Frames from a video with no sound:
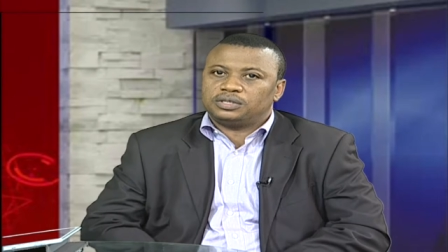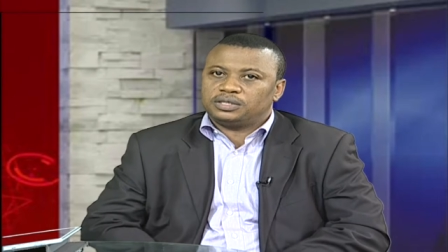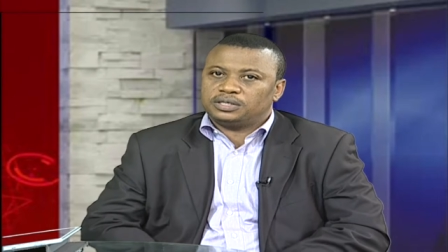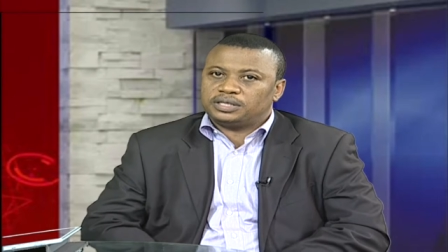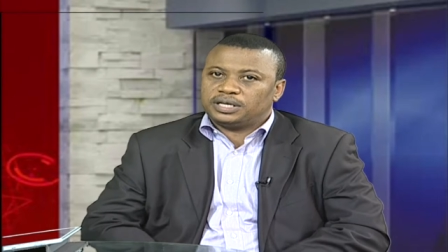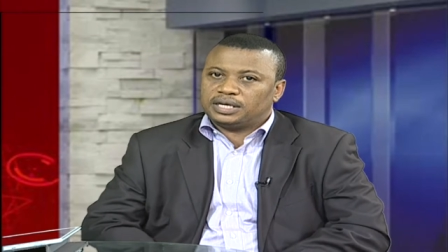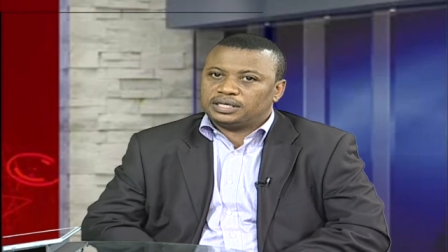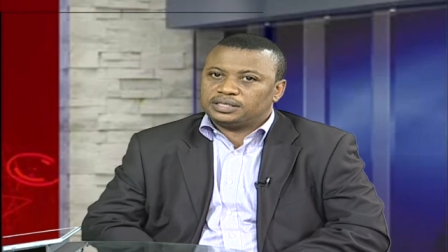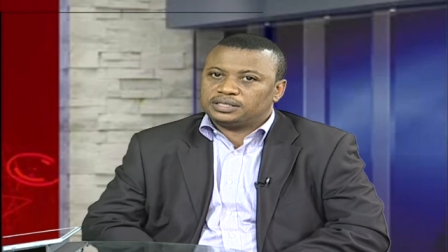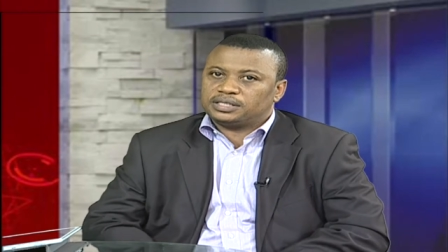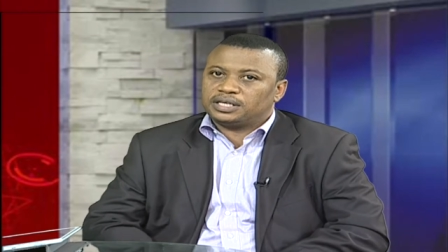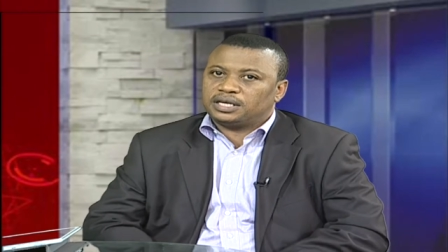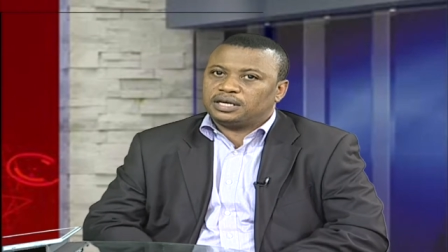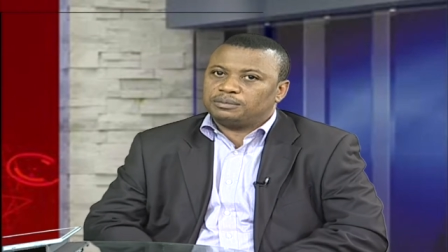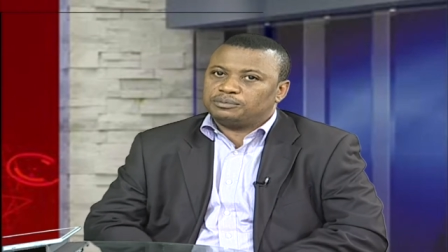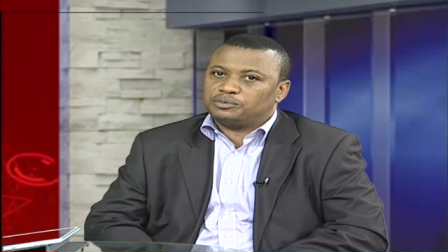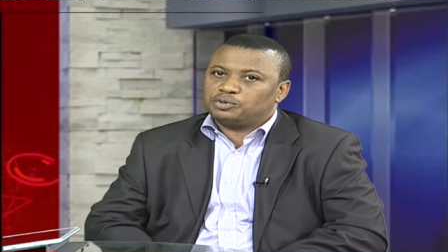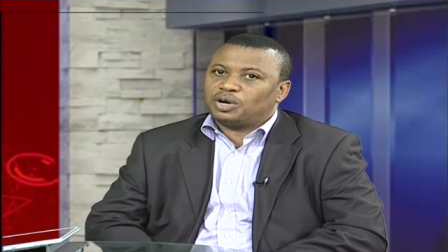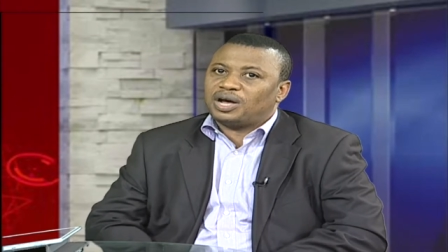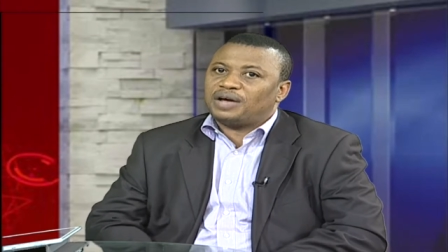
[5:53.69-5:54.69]
that
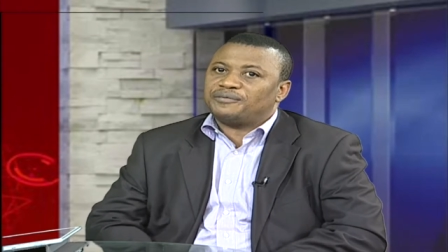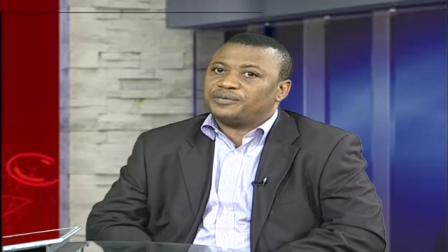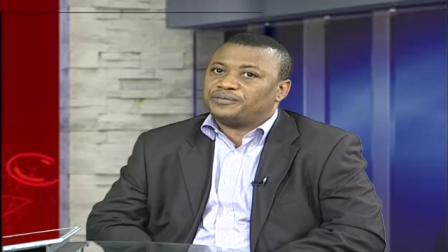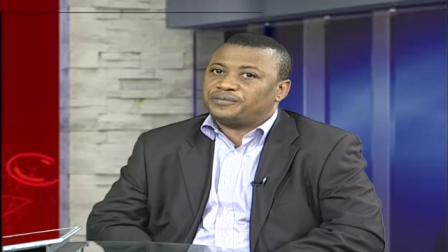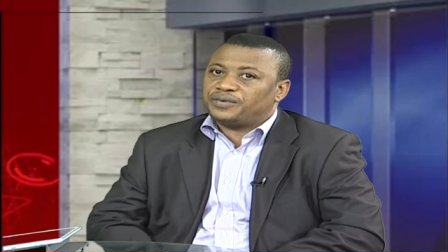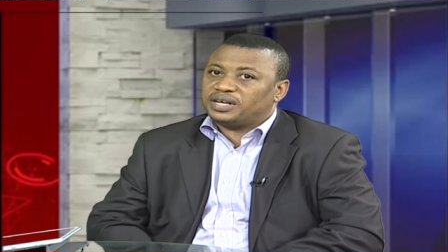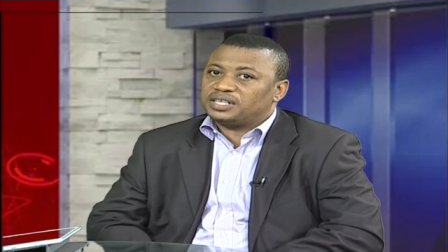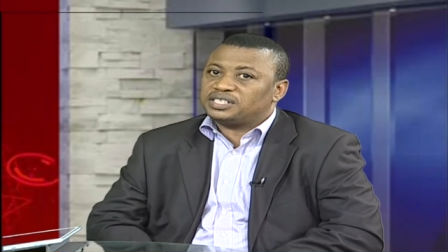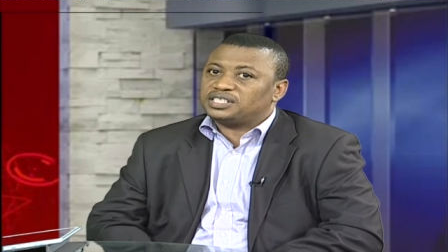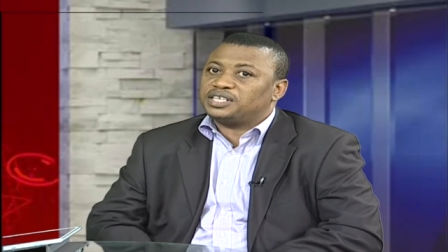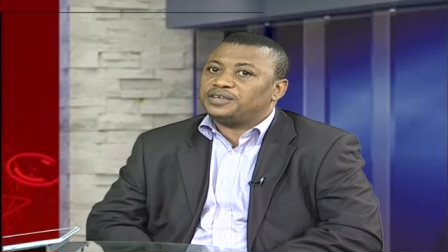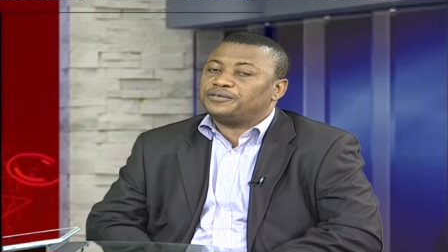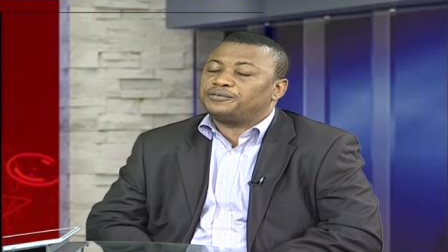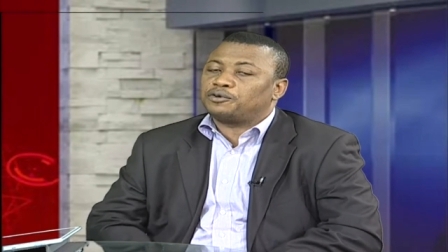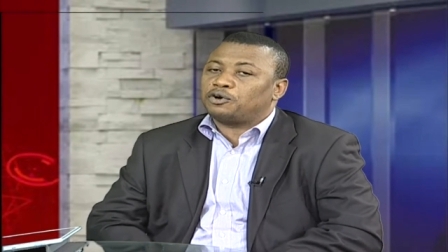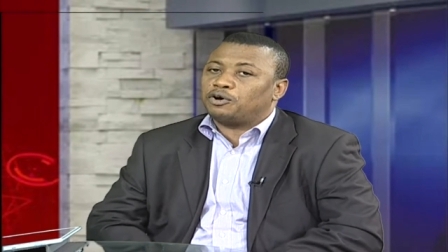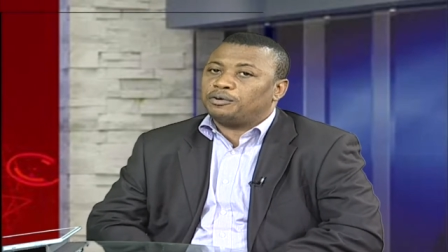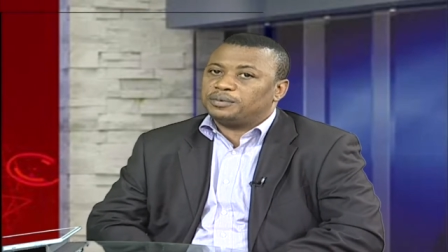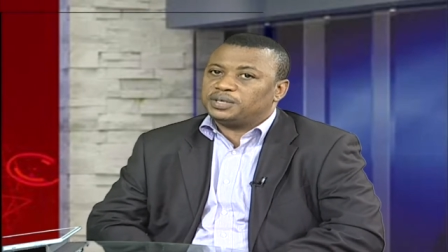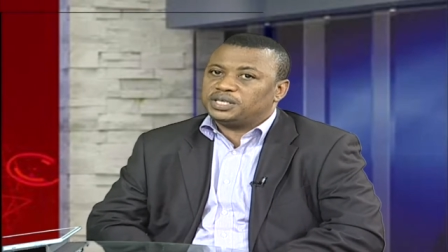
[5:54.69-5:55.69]
um, you have effective
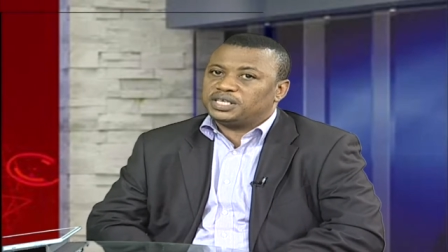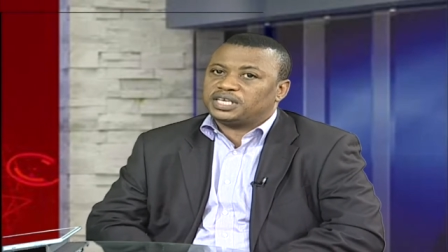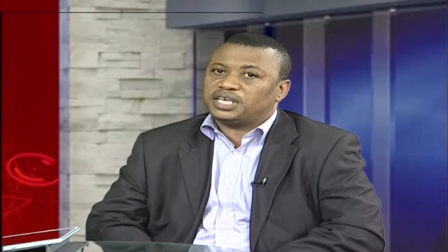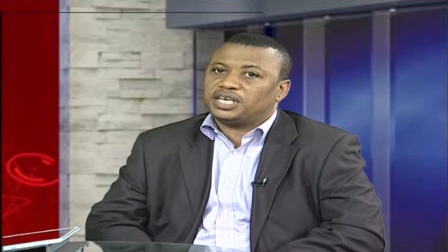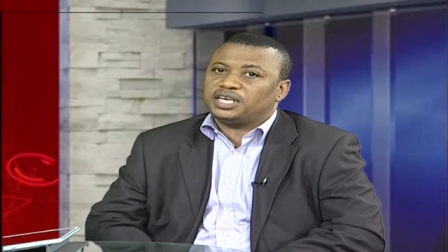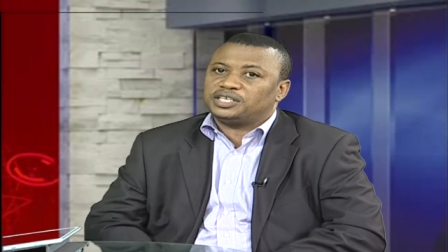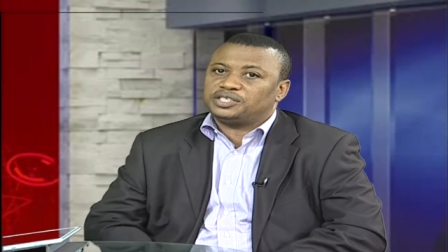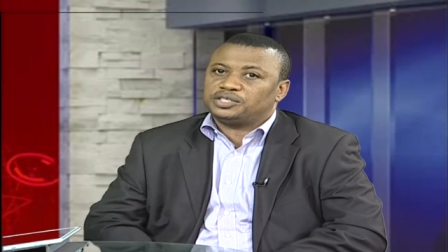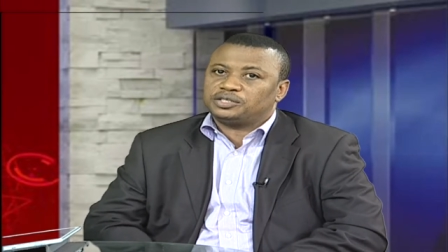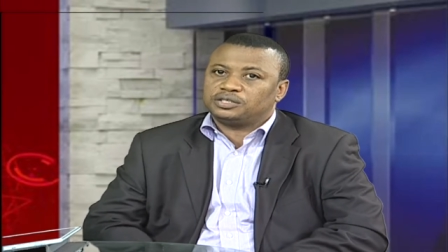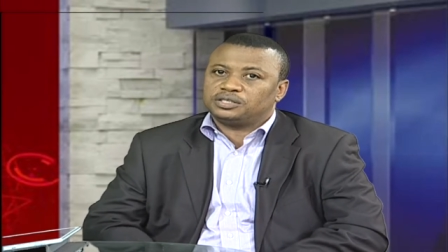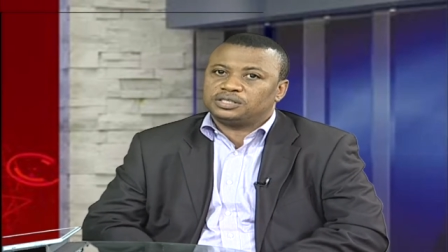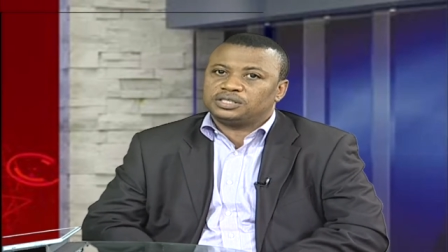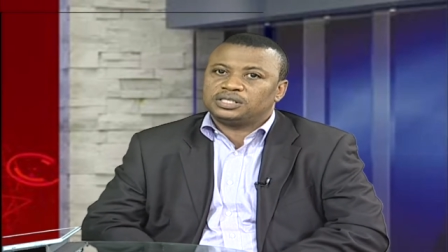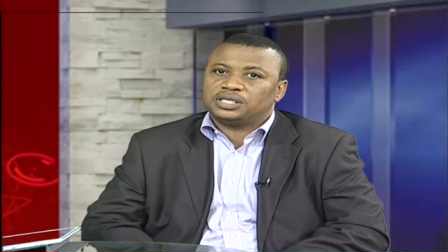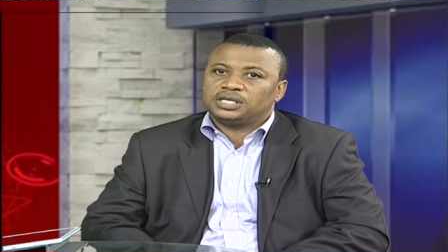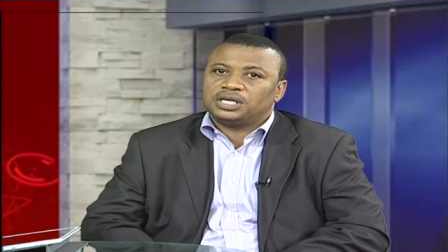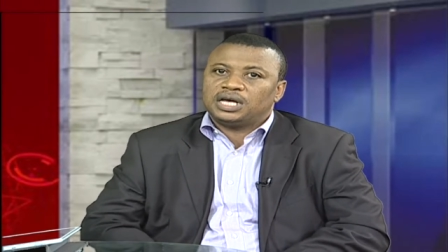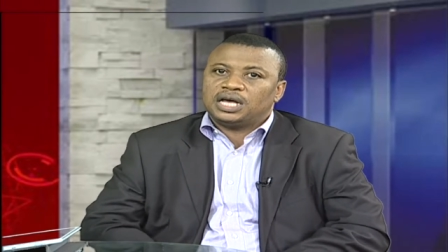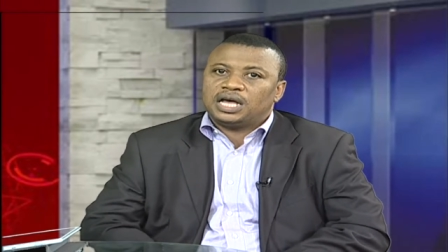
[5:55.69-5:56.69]
communication
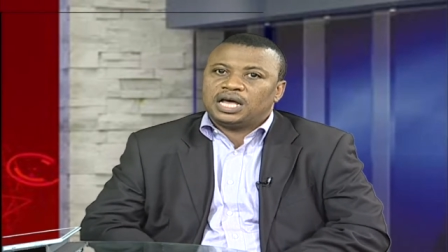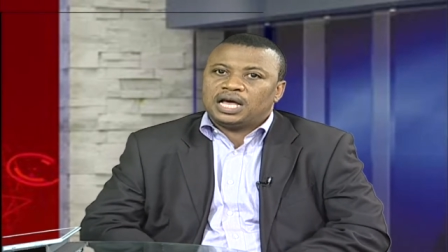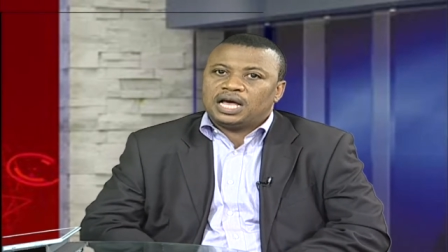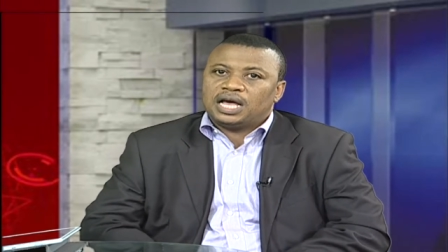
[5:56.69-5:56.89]
mm.